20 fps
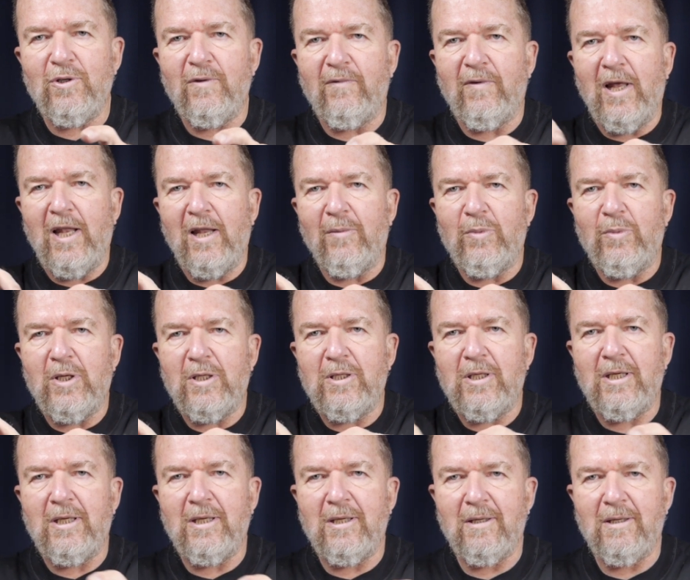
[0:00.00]
develop it
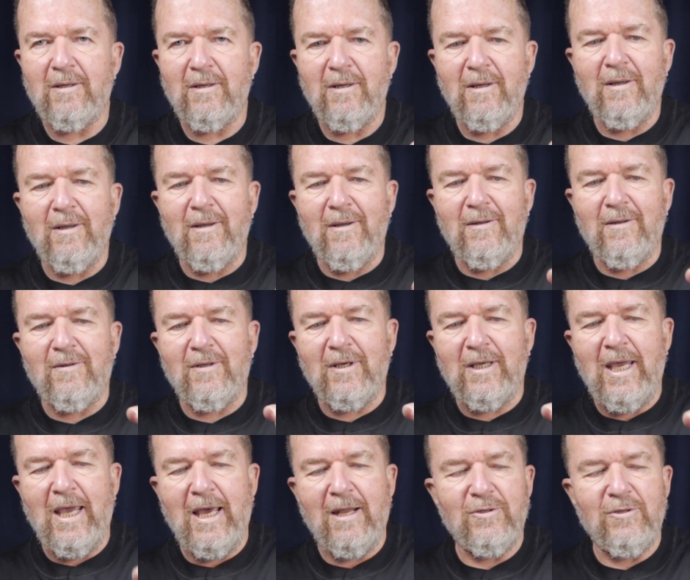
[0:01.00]
in the
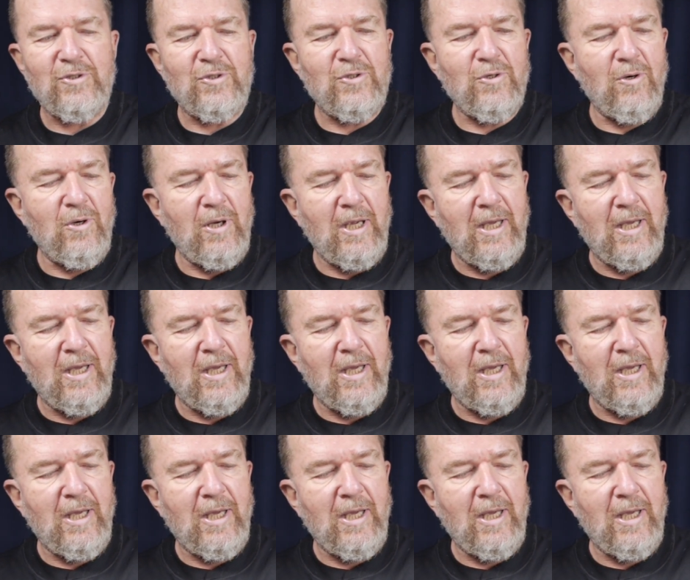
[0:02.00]
canister